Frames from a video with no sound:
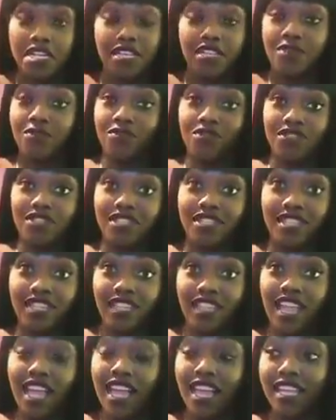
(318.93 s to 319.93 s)
it was just a
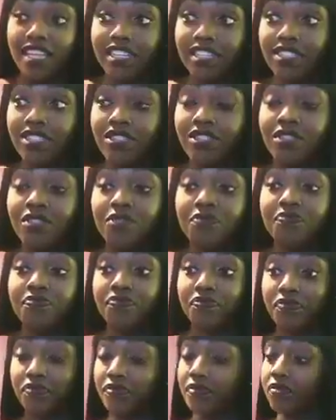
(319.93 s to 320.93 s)
lot. So
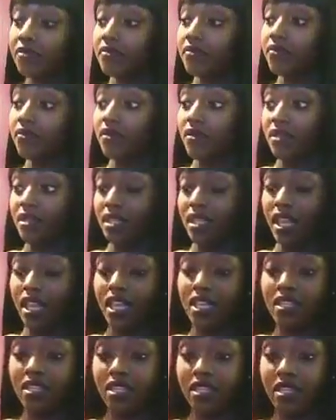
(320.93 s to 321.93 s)

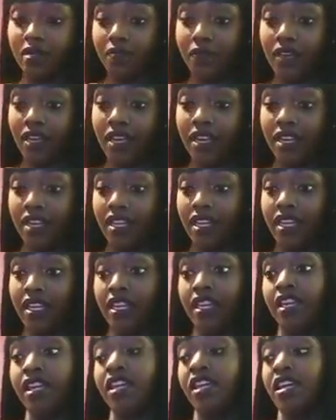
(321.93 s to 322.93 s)
I started
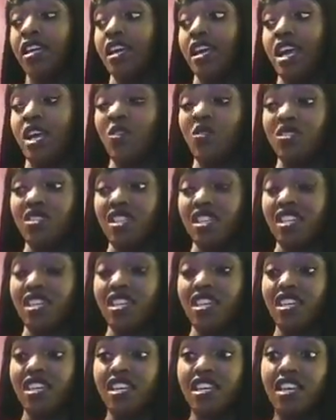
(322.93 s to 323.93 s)
panicking. I was like
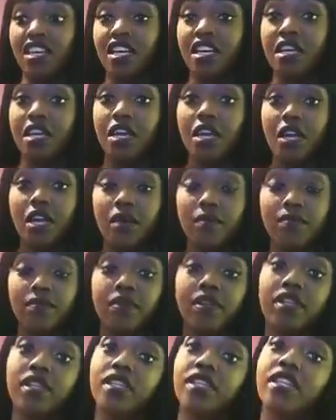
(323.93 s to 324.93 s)

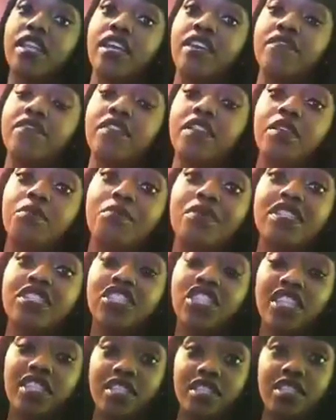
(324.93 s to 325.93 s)
breathing heavy, my
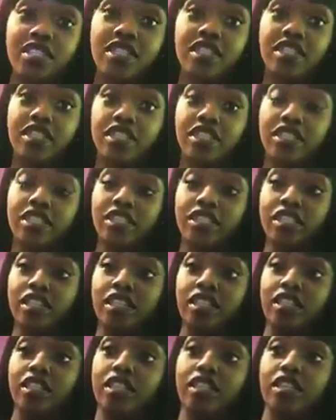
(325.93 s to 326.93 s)
chest started
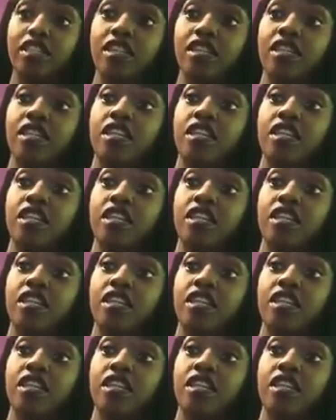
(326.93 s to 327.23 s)
hurting.